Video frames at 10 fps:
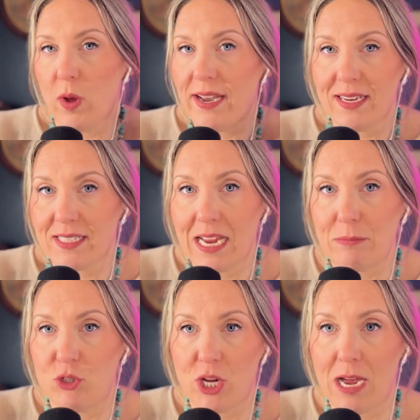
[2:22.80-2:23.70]
Anytime
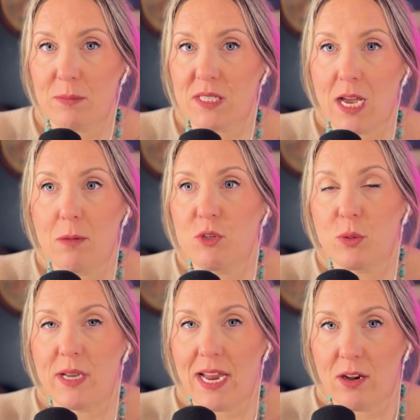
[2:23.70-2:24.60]
jobs come to
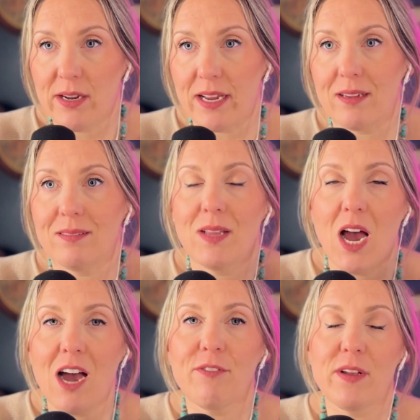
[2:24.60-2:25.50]
an area,
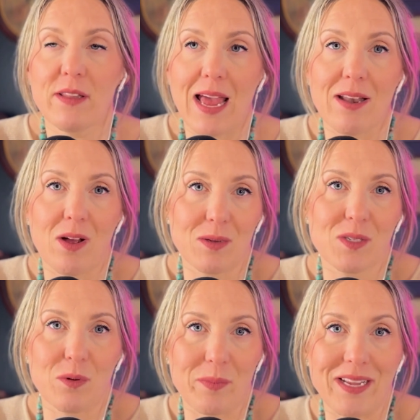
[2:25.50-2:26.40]
often that
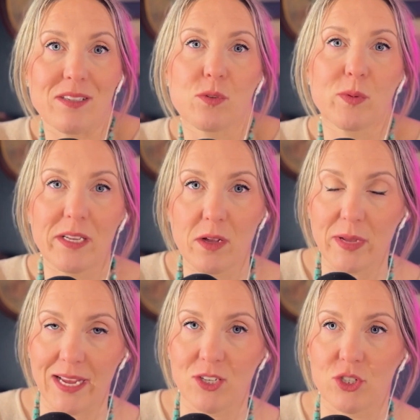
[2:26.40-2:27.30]
also means
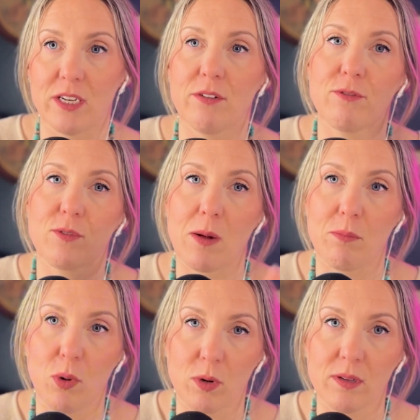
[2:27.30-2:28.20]
relocation from
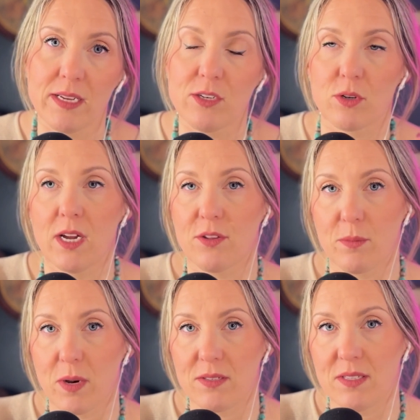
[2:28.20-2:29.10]
Portland or other
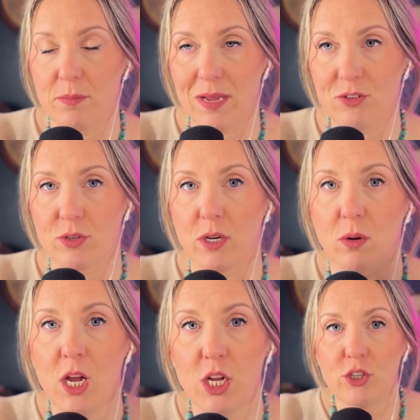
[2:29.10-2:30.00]
parts of the metro
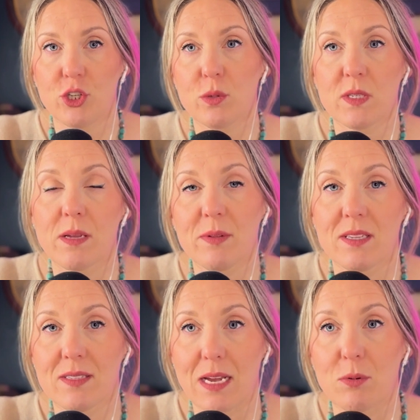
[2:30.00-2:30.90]
to some of the
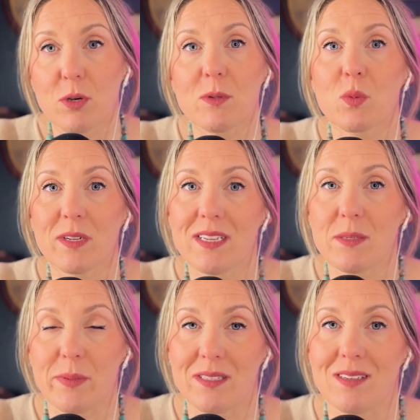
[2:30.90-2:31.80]
suburbs where these
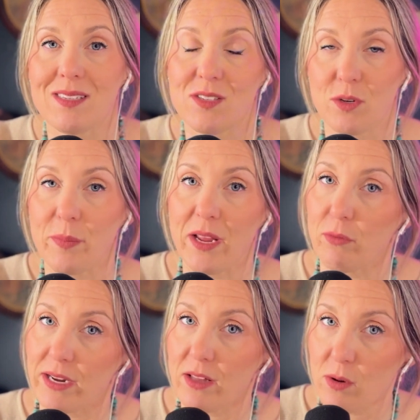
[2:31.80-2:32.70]
businesses are being
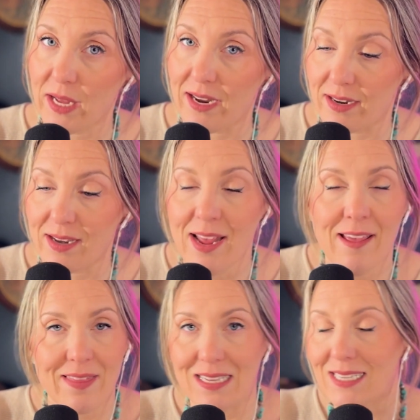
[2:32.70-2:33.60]
relocated.
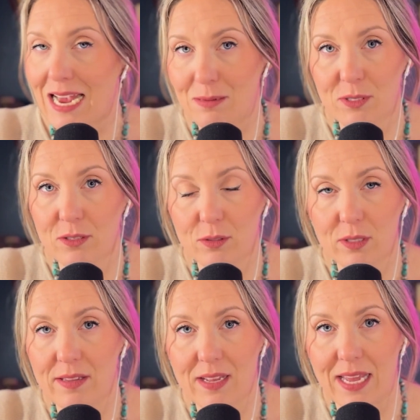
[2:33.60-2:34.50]
That's
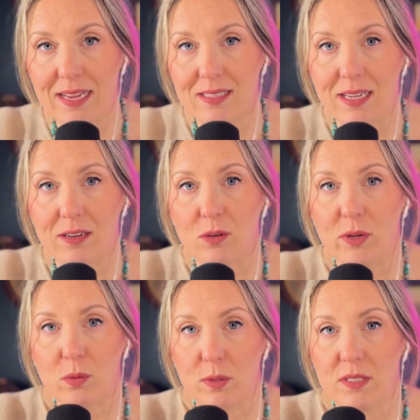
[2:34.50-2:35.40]
absolutely the case here
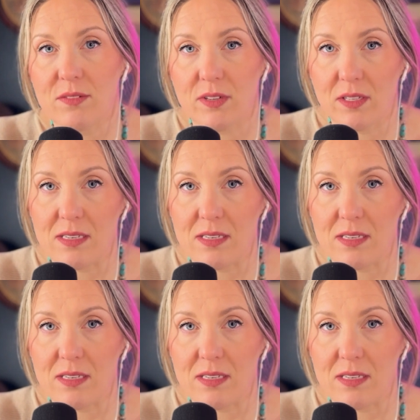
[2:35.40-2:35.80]
with Wilsonville and